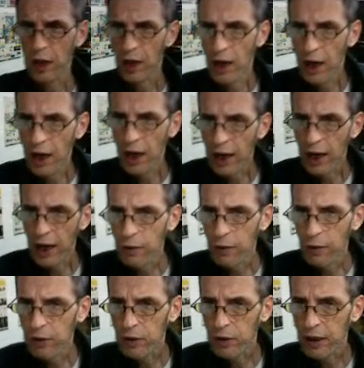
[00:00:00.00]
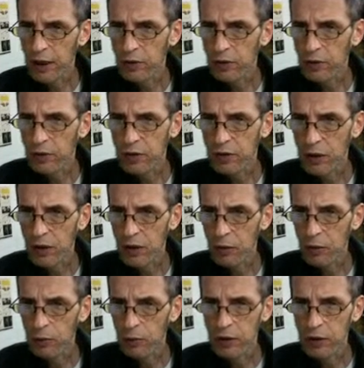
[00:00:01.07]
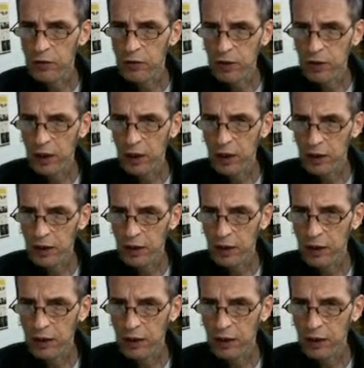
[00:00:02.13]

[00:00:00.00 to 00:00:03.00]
And what else? What else we got here?